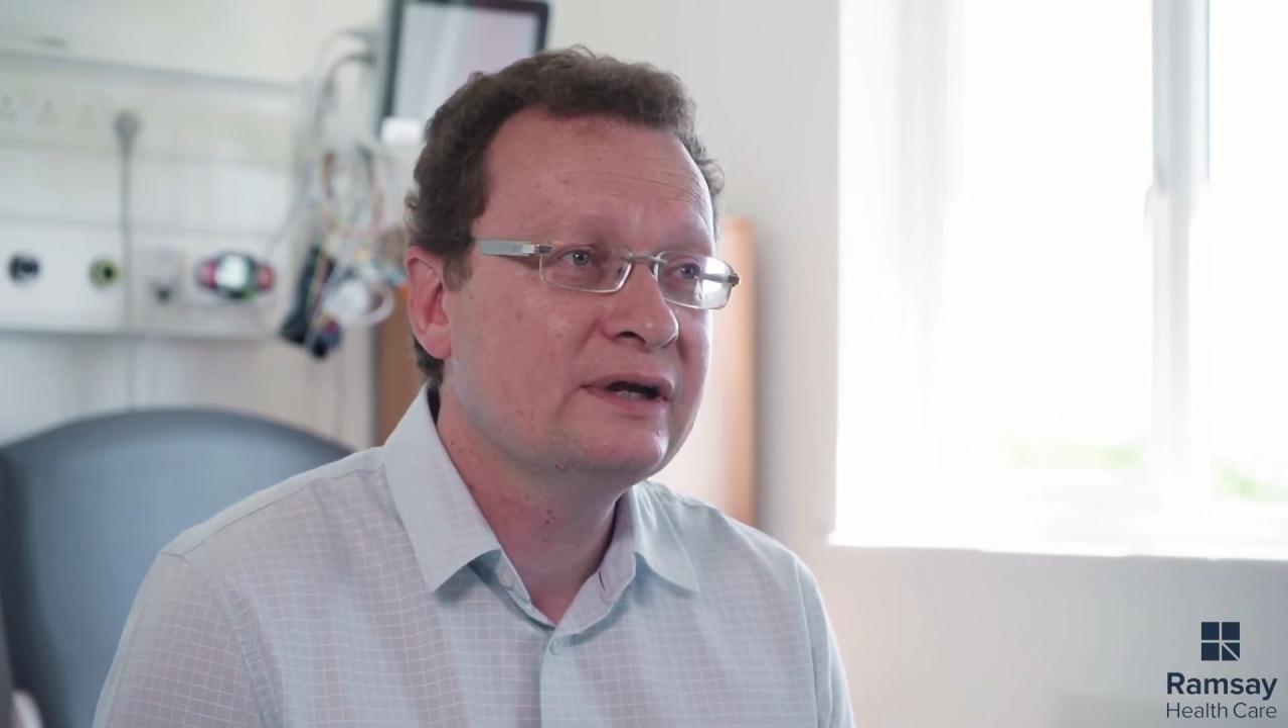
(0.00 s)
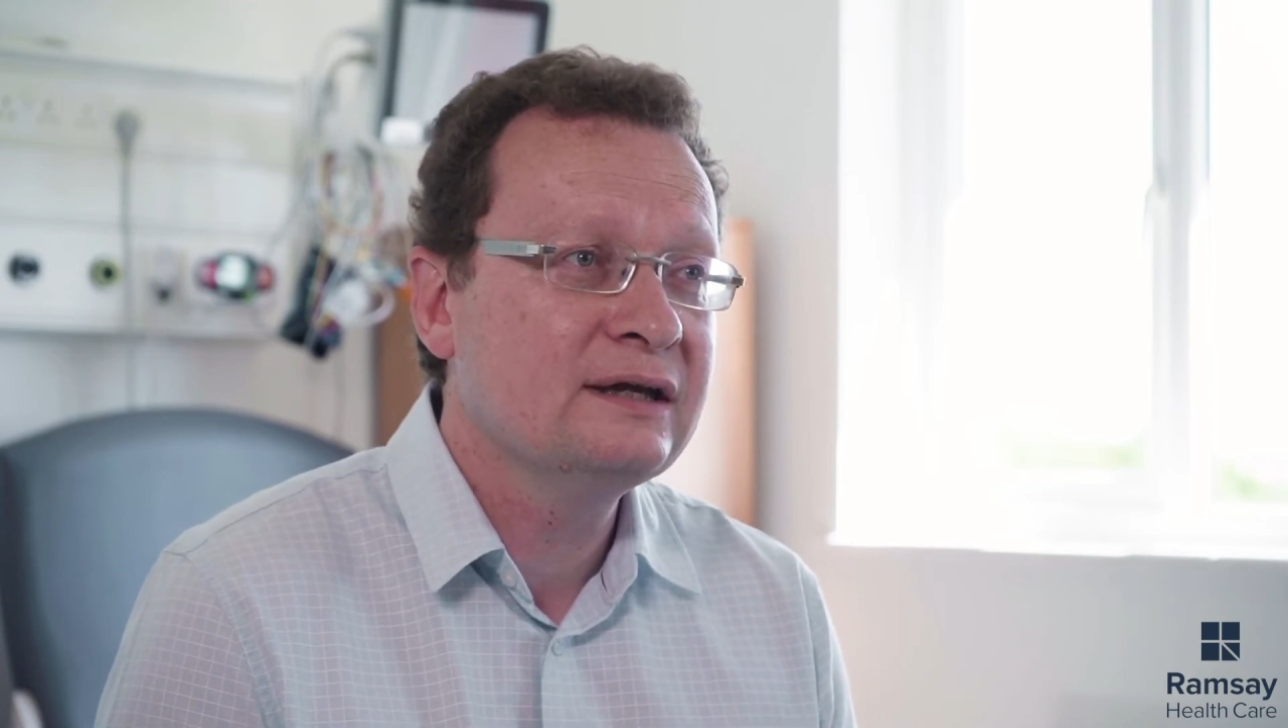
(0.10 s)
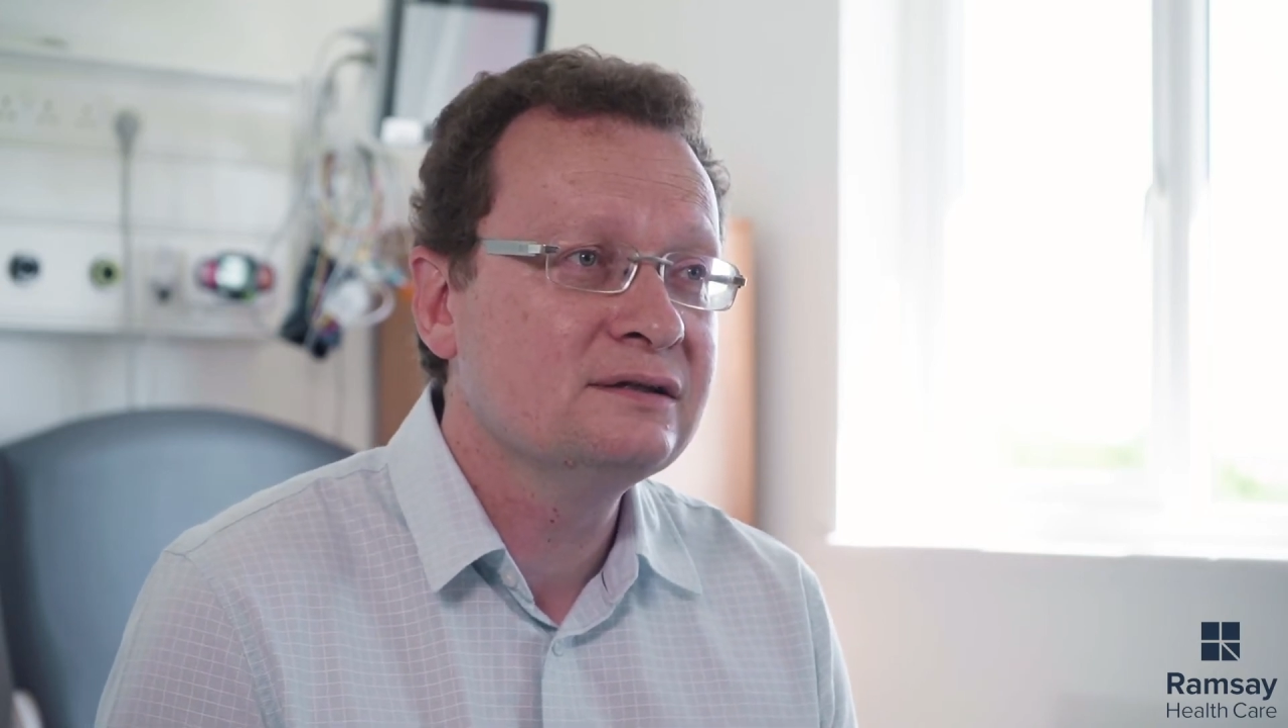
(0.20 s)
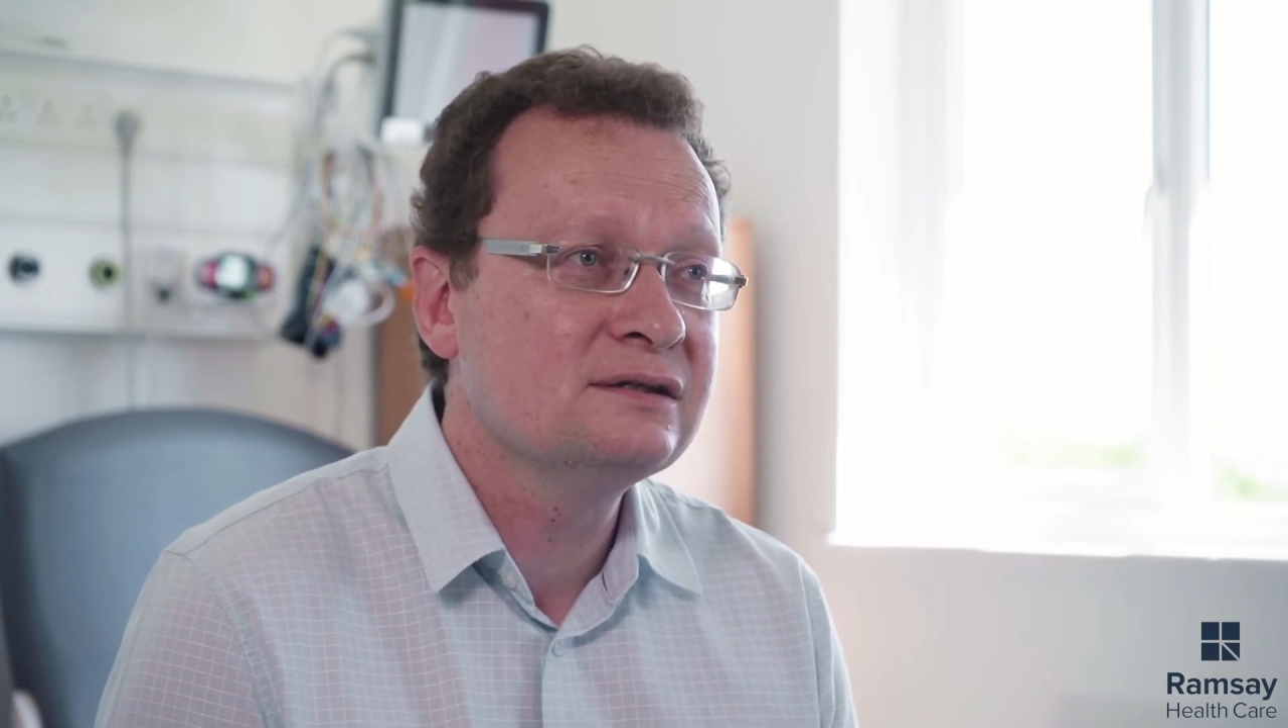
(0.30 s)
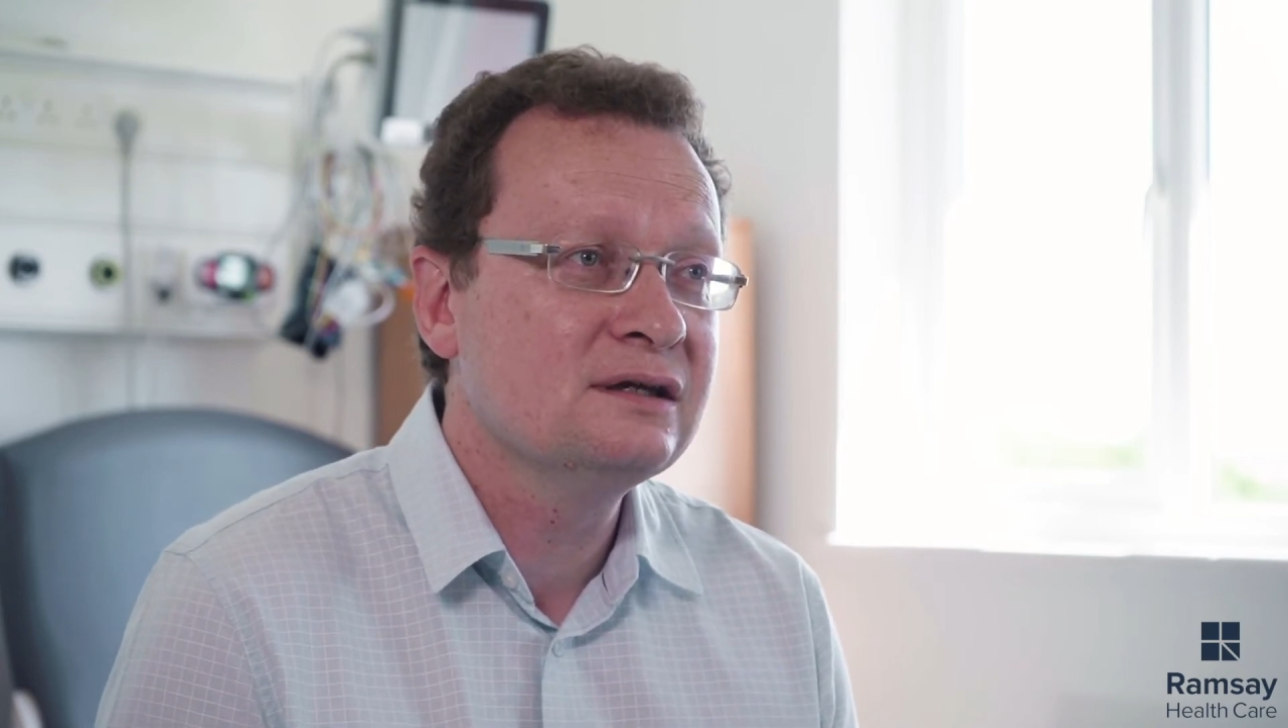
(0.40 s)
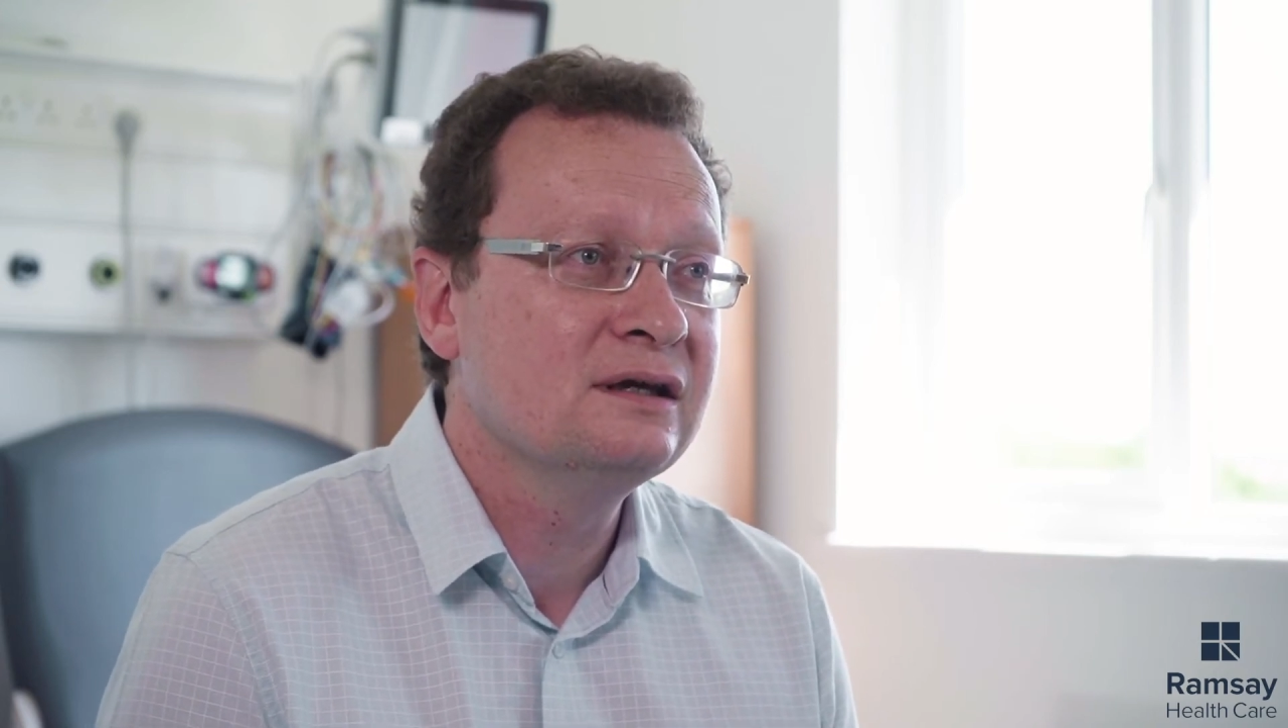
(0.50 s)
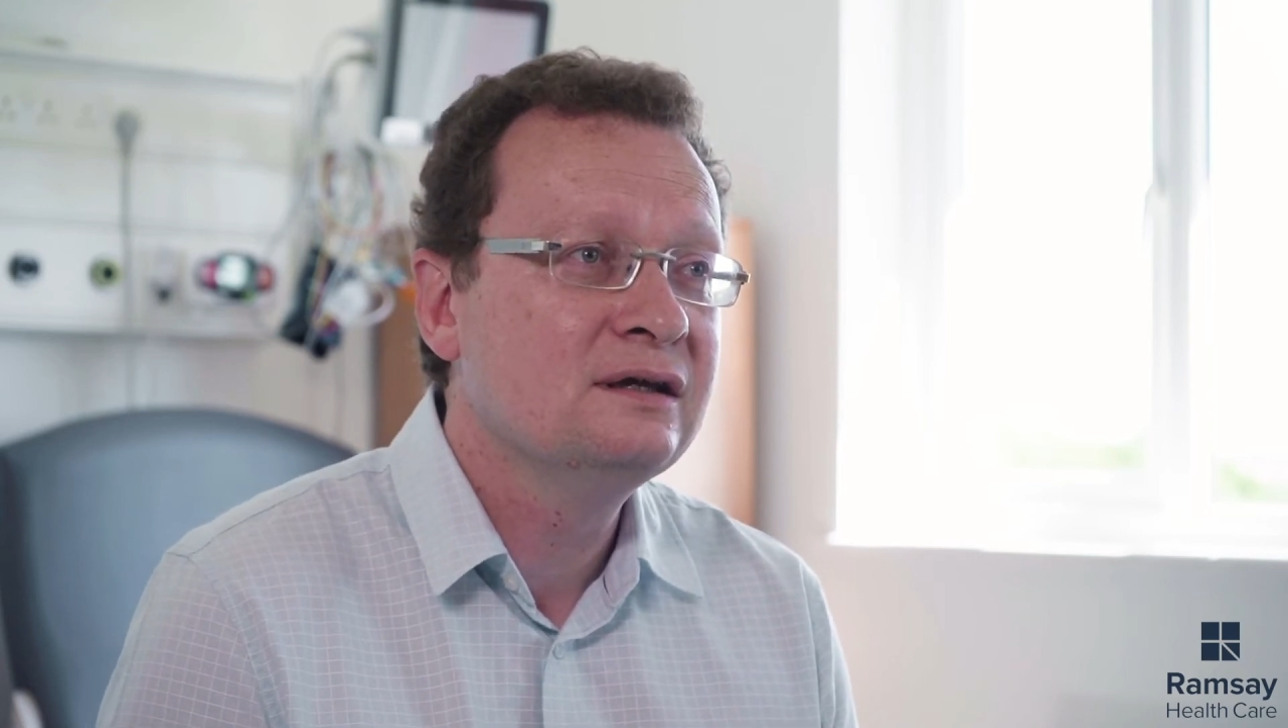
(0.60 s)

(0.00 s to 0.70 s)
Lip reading: cancer.